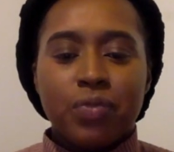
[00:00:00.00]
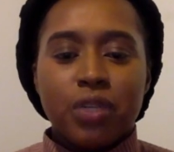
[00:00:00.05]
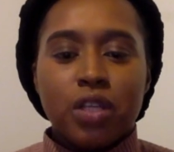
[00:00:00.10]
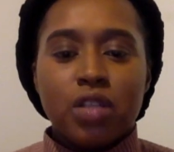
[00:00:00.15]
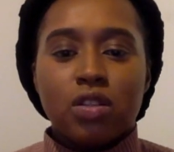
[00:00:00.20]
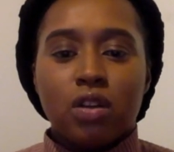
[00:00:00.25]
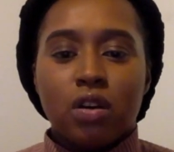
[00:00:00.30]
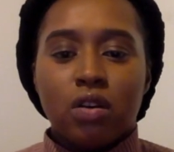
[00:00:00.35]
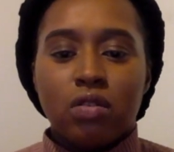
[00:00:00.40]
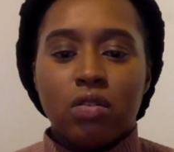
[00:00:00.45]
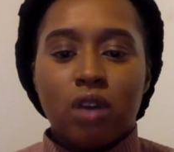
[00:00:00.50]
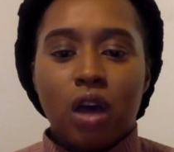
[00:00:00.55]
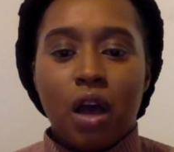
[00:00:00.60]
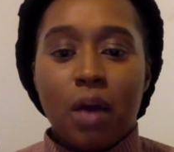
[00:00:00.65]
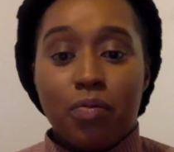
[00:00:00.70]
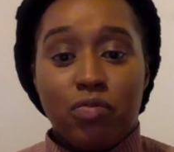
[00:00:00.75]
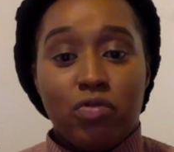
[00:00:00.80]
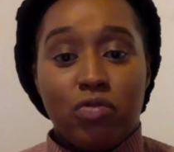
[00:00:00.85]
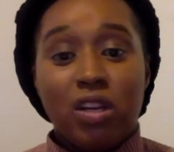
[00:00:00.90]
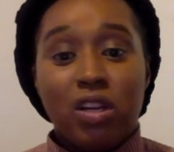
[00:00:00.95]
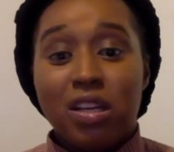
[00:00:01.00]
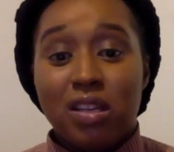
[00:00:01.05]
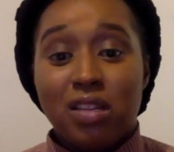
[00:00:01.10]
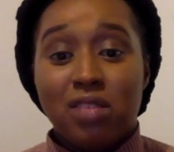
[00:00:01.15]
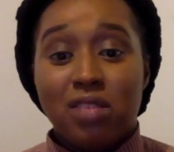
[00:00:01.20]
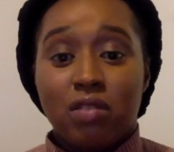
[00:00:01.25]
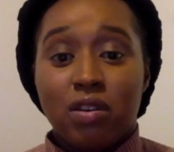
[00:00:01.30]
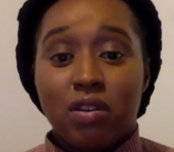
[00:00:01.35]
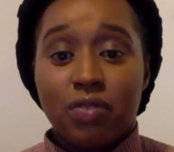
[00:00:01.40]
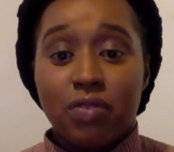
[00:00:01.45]
so I'm really
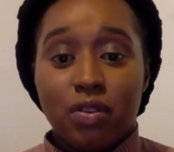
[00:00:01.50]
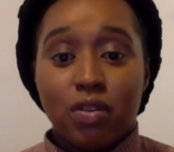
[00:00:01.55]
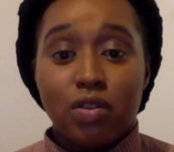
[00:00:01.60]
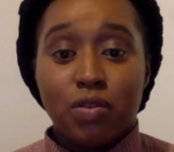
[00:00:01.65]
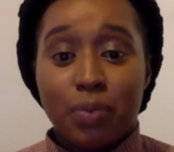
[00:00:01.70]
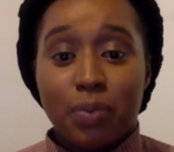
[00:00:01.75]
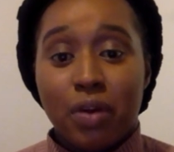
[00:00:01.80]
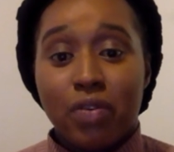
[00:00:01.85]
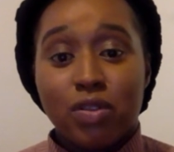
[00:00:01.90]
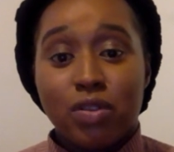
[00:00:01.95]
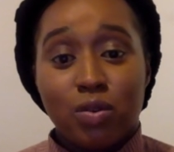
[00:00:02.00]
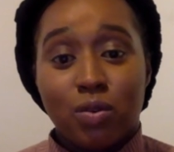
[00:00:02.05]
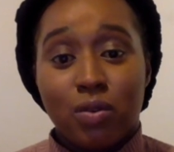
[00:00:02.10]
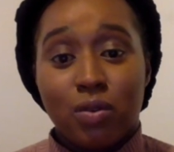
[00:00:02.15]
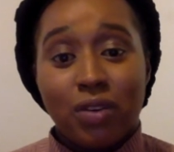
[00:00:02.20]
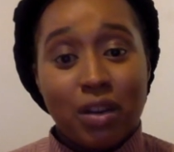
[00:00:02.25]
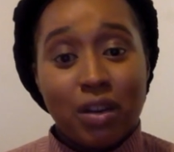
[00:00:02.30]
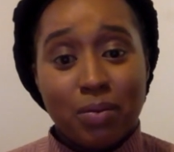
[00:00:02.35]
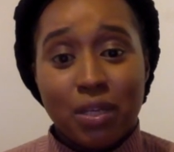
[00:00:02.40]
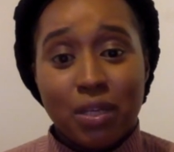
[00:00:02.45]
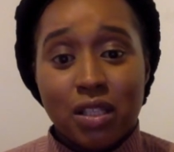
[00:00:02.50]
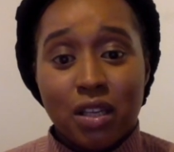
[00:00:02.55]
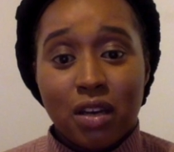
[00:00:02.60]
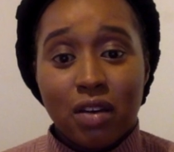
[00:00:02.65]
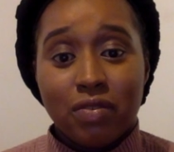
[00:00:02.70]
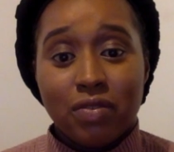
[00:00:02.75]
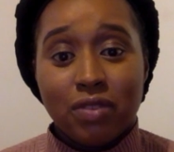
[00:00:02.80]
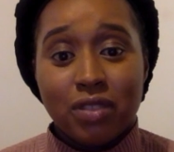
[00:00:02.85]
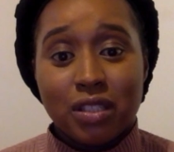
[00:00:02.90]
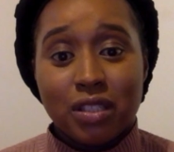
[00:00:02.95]
sorry for those parents who have had me as a
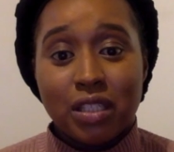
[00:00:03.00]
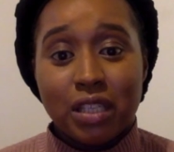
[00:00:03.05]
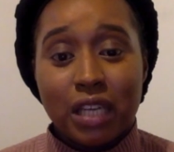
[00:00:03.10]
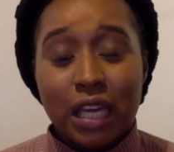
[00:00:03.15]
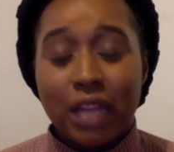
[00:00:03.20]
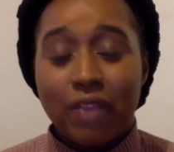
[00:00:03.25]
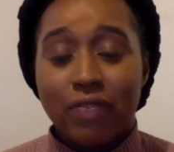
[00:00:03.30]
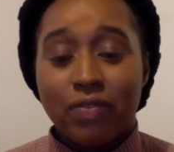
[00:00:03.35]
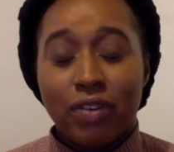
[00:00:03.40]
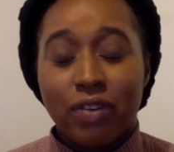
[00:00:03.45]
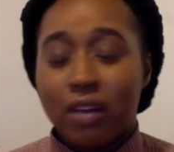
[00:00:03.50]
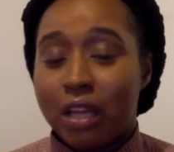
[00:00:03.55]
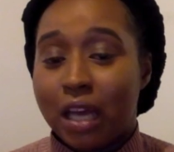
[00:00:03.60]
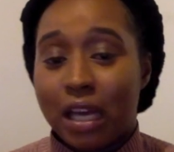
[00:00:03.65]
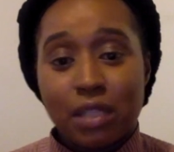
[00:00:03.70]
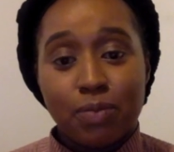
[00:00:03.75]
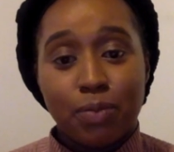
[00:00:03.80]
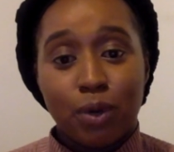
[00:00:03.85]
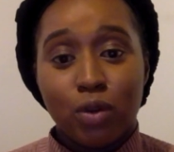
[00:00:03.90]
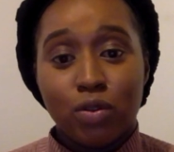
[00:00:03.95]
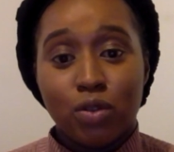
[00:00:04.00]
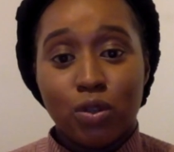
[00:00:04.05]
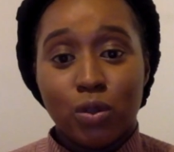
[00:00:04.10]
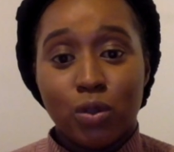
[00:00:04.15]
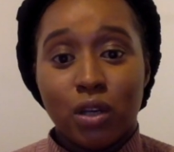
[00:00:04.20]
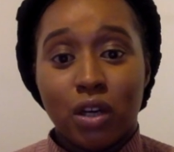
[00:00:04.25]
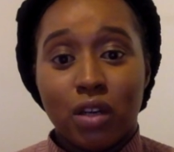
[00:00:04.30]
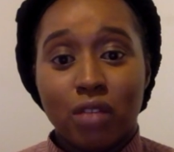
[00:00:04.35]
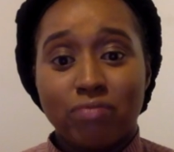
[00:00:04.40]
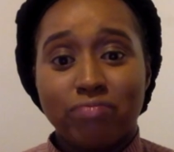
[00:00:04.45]
health visitor and felt that I spoke too long.